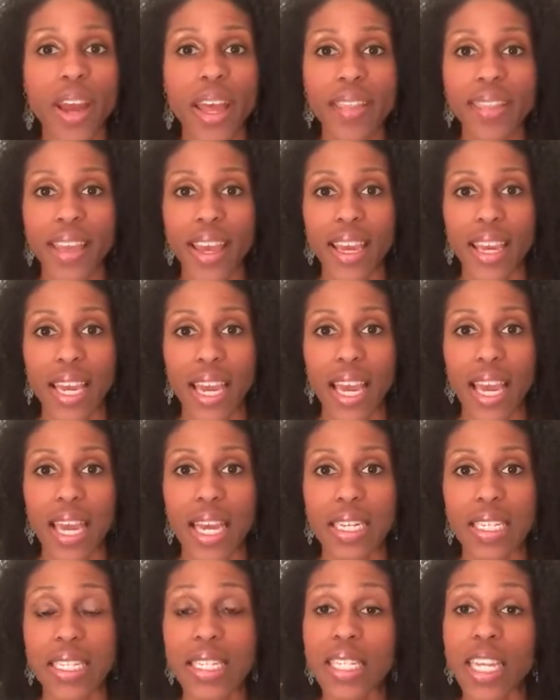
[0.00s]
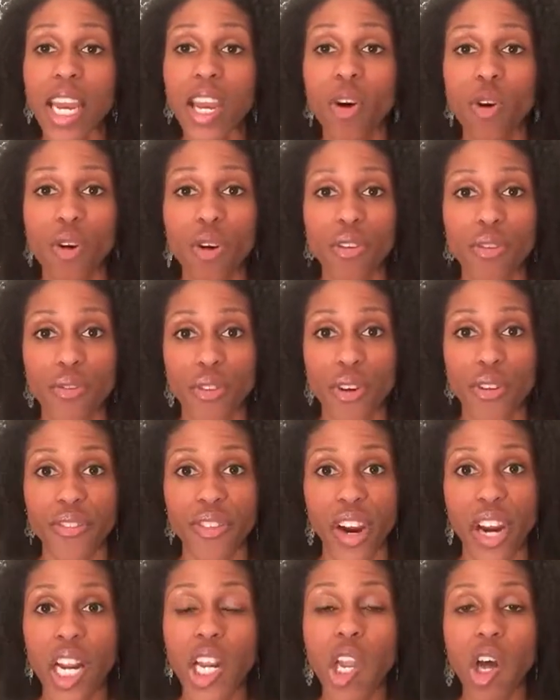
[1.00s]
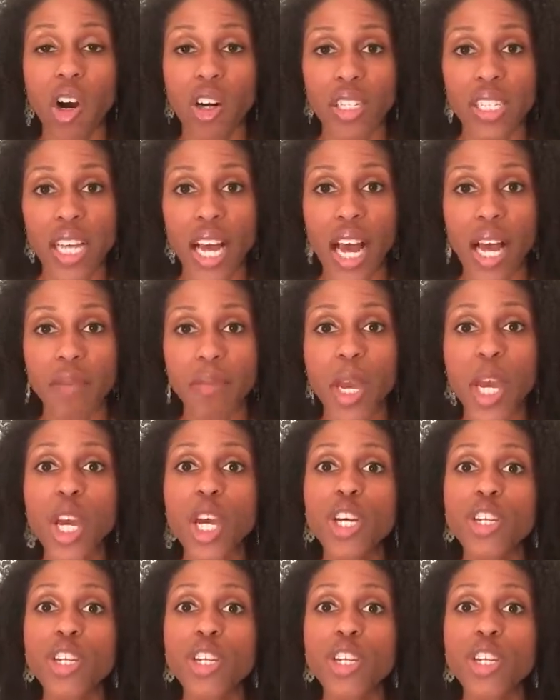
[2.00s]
and they can't stay on for a very long time.